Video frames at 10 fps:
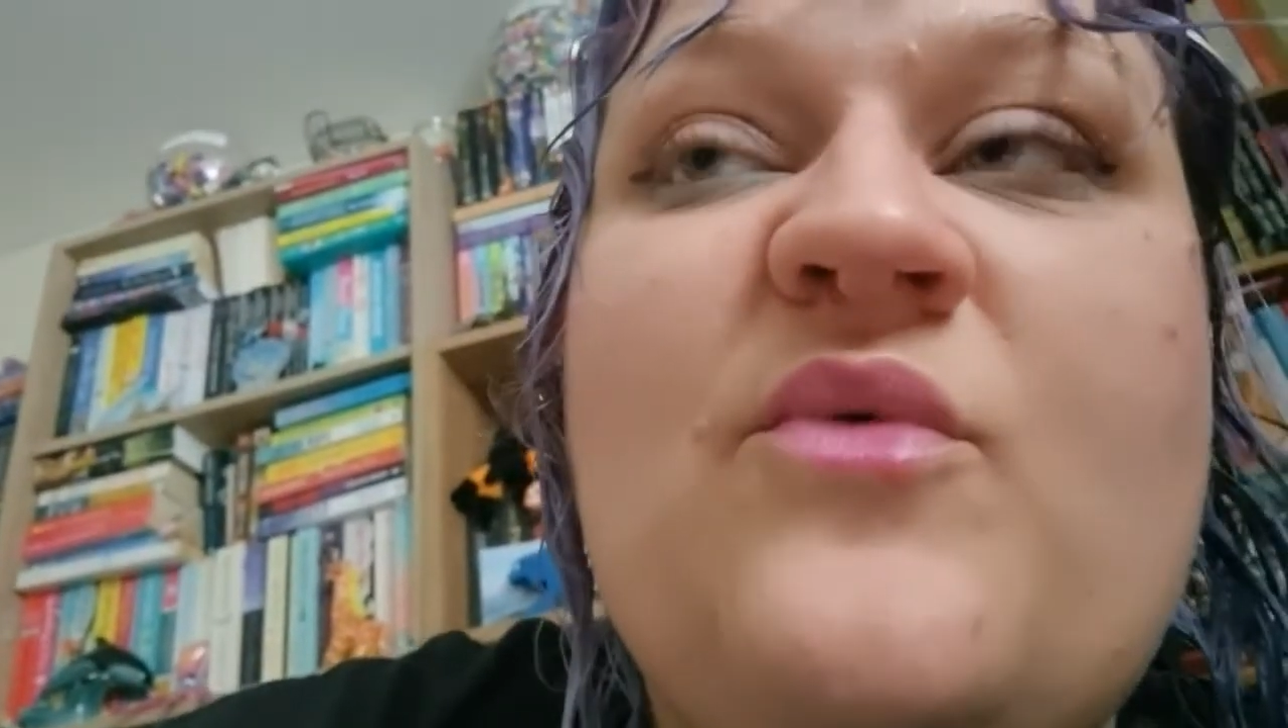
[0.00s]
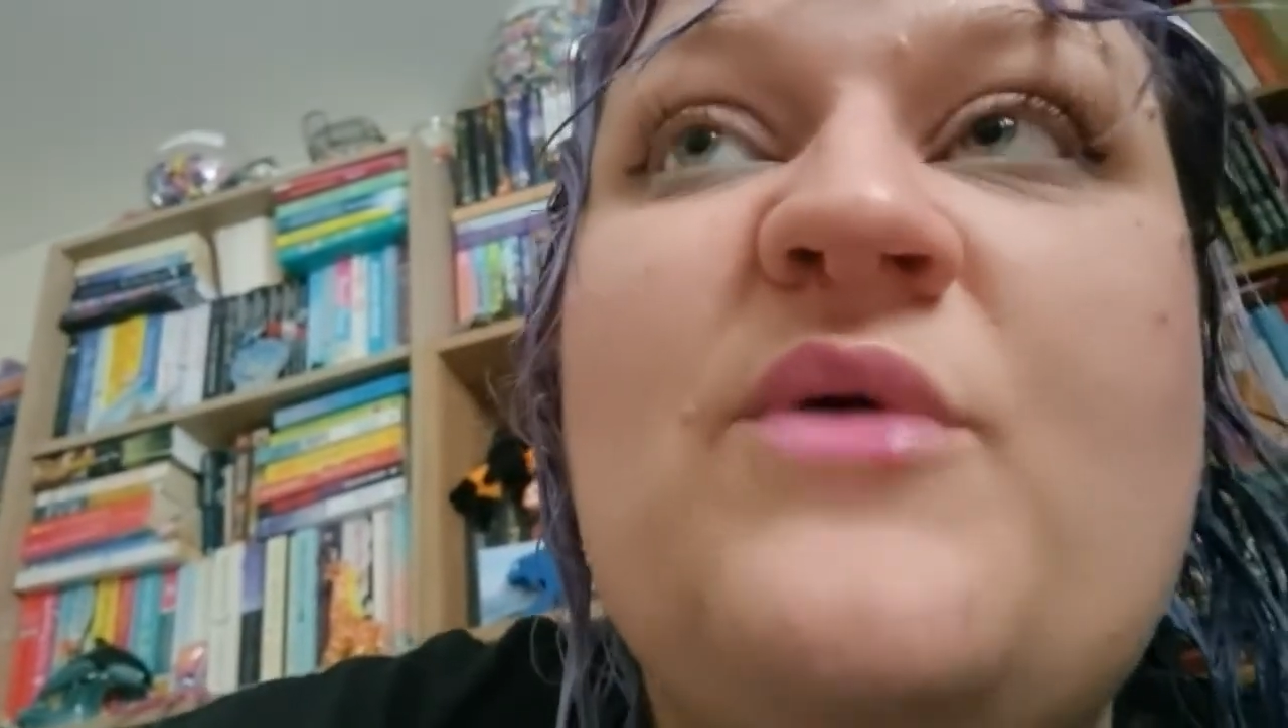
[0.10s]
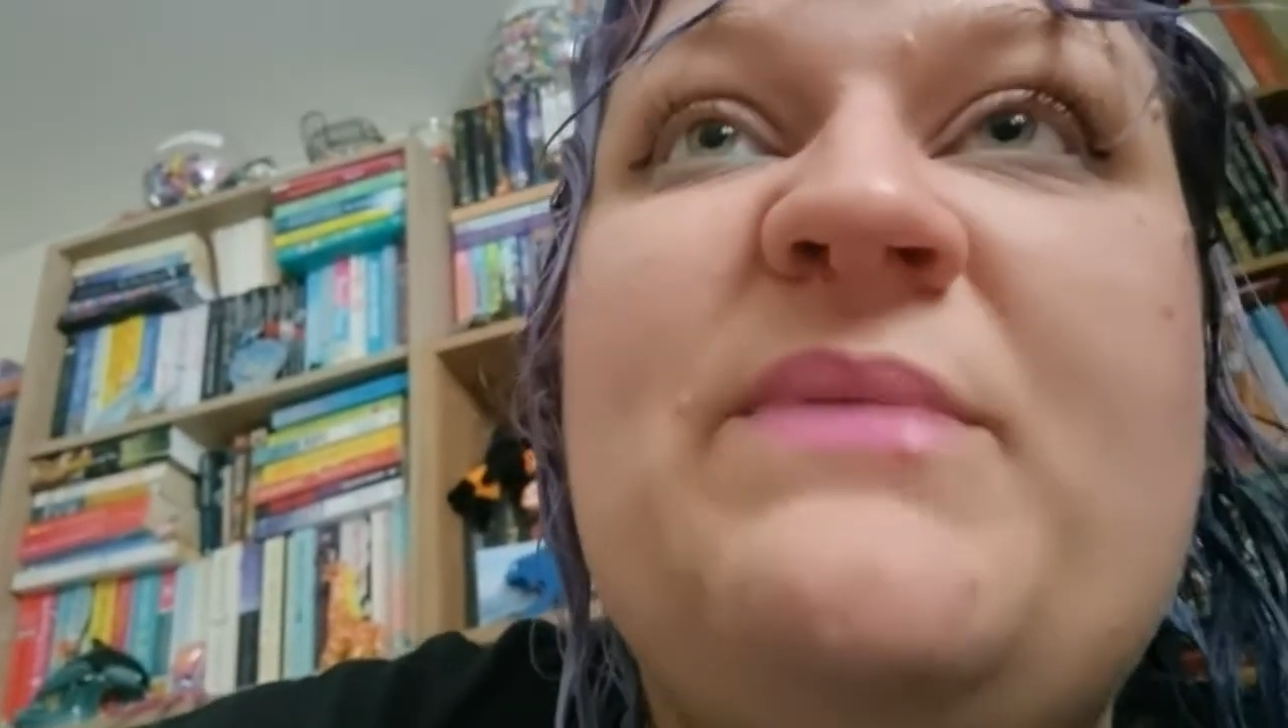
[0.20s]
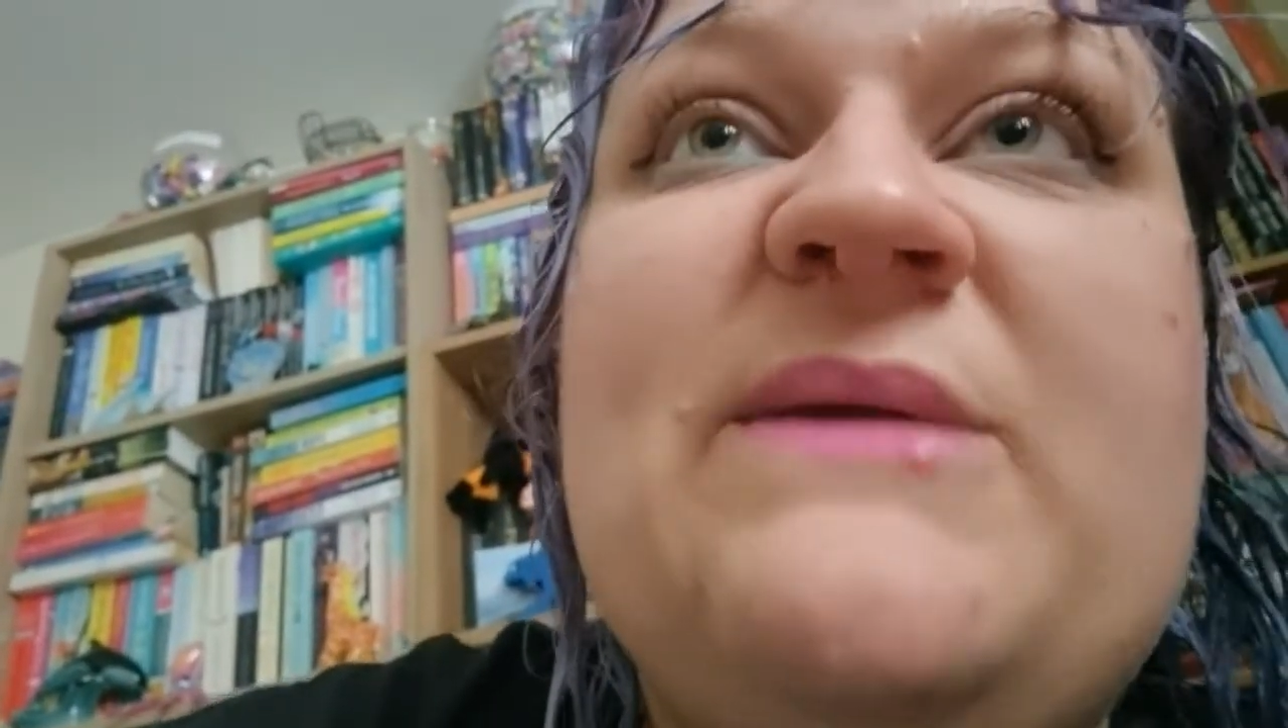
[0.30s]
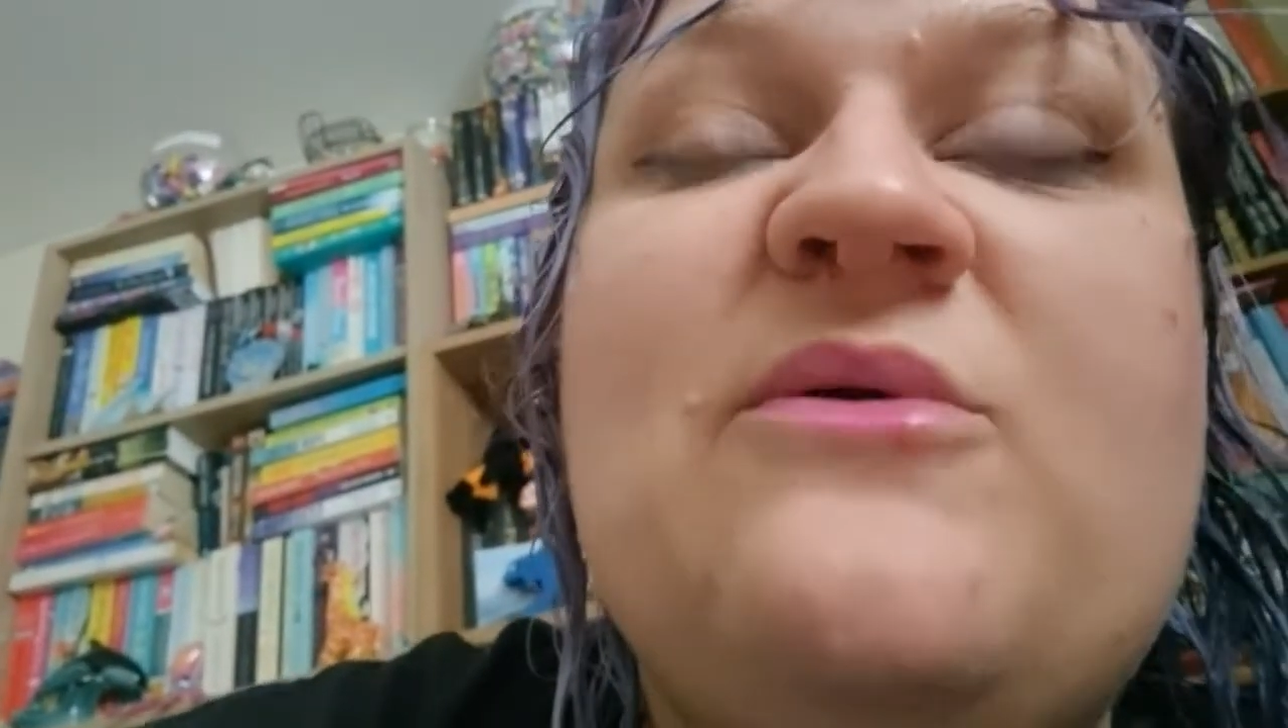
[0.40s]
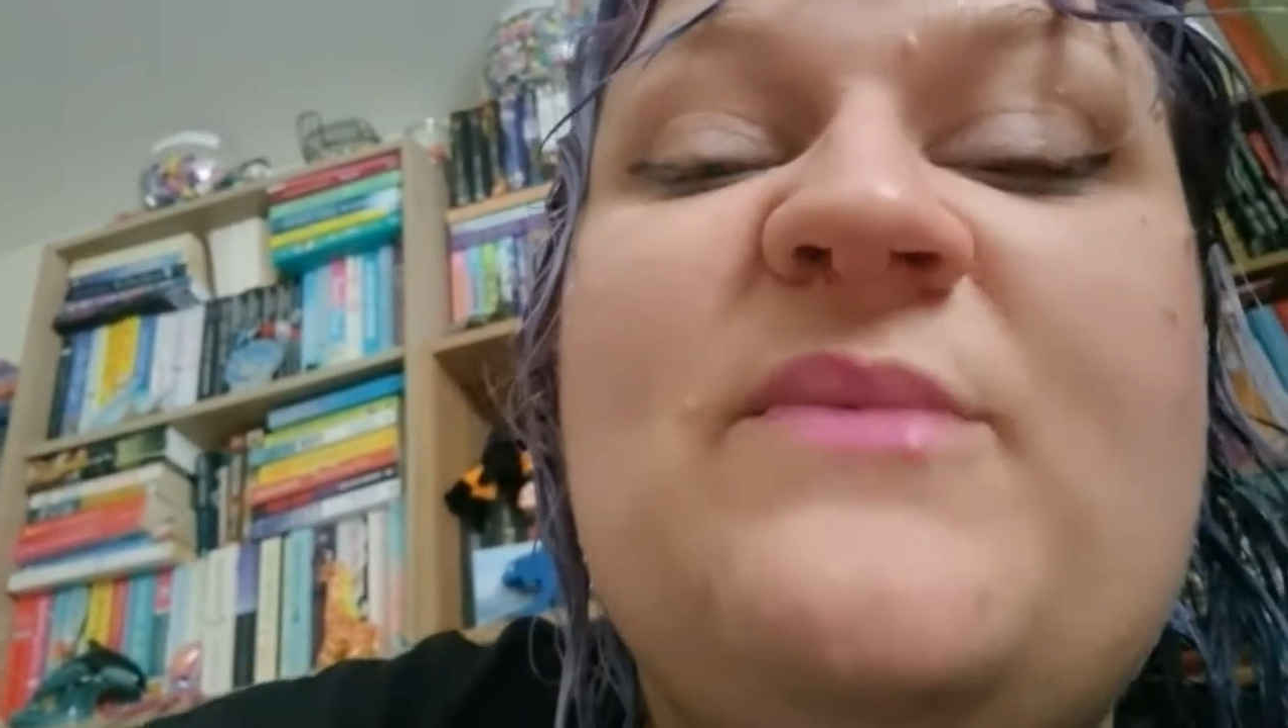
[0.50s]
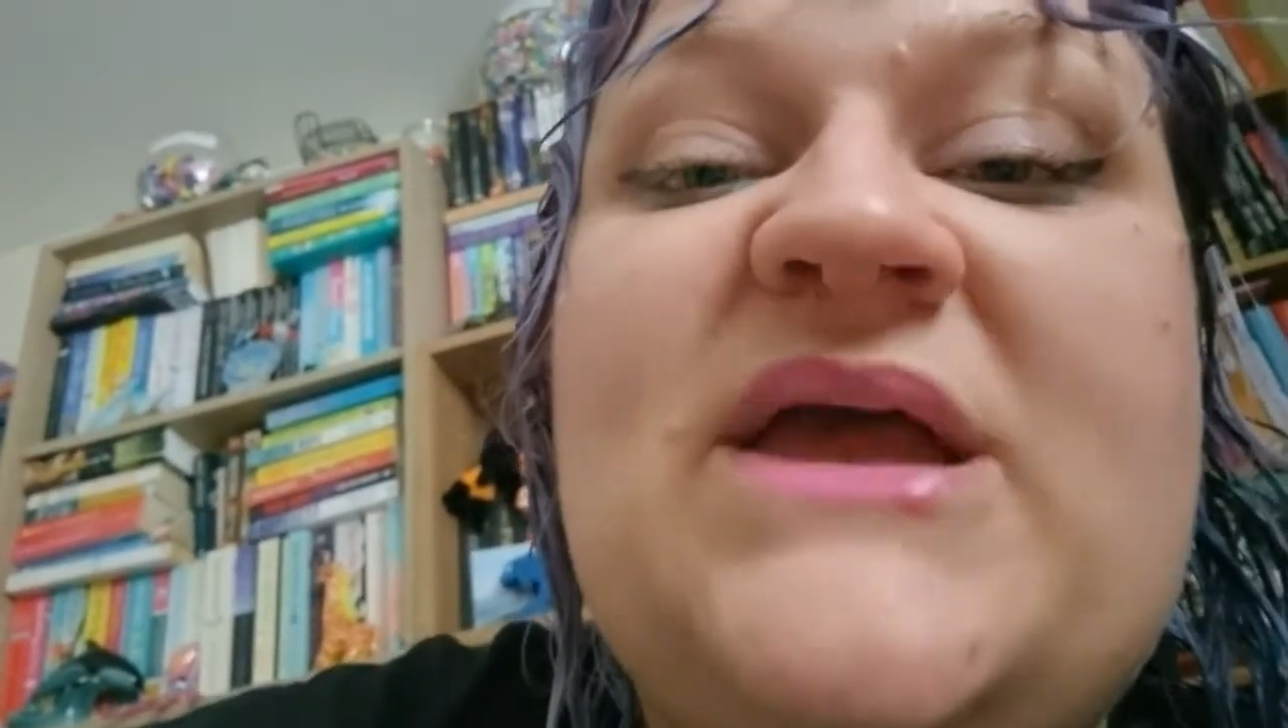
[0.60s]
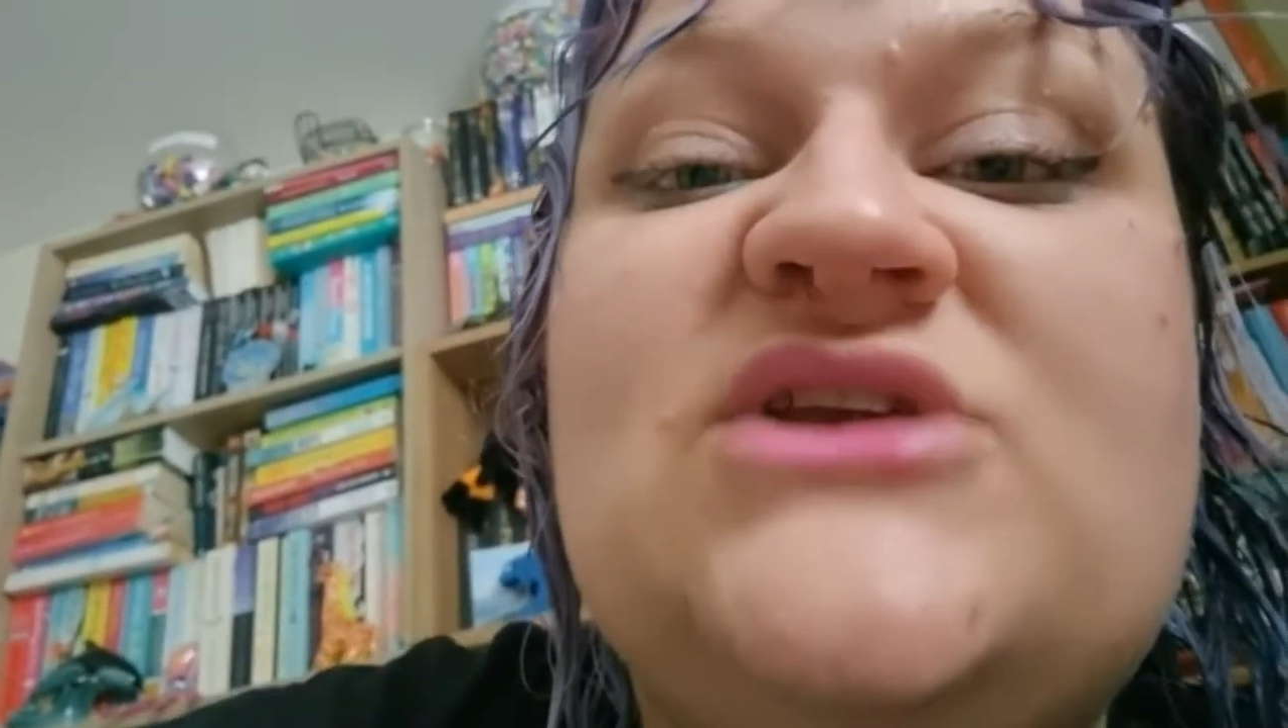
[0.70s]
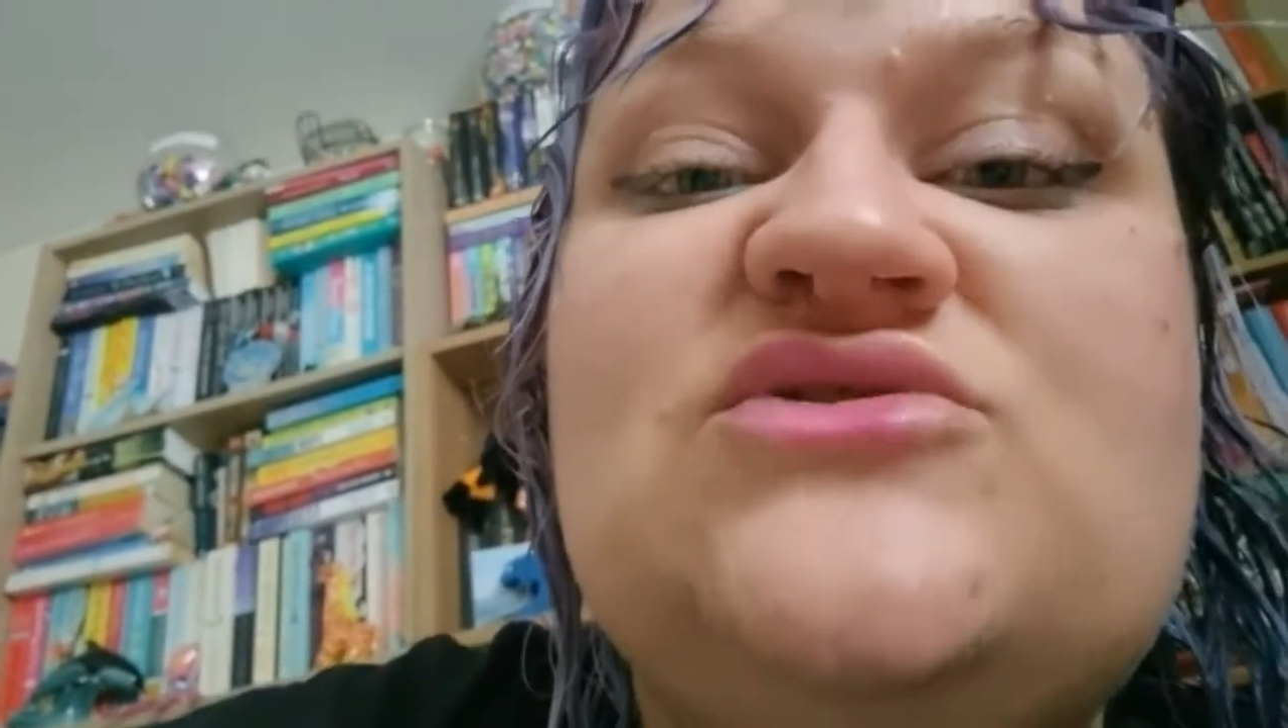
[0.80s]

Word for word: would people be